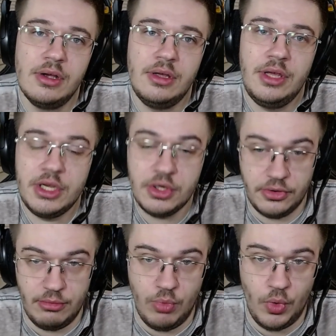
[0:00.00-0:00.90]
he got
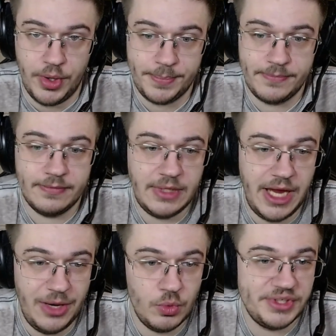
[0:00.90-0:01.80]
the book.
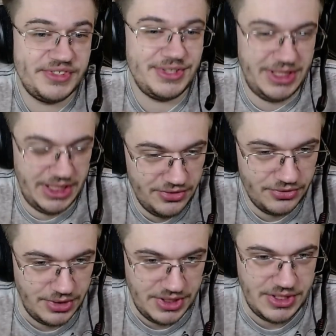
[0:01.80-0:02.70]
And what's
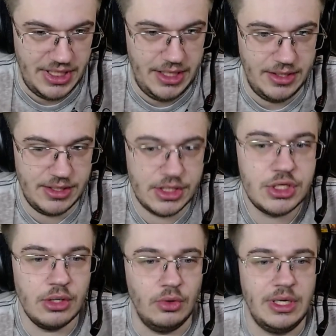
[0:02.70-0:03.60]
interesting,
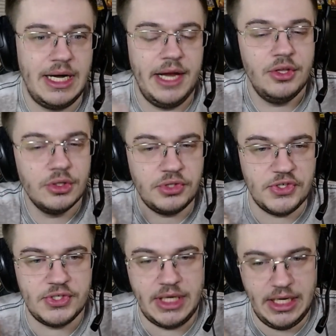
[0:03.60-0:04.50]
so I
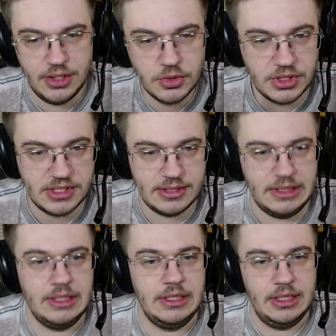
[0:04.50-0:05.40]
noticed
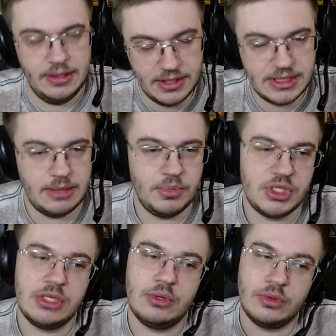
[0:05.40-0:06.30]
in this
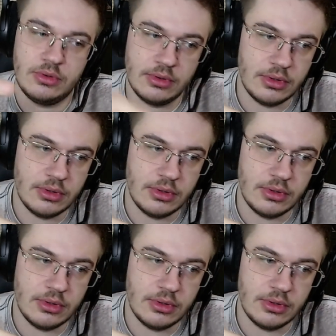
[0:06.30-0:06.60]
episode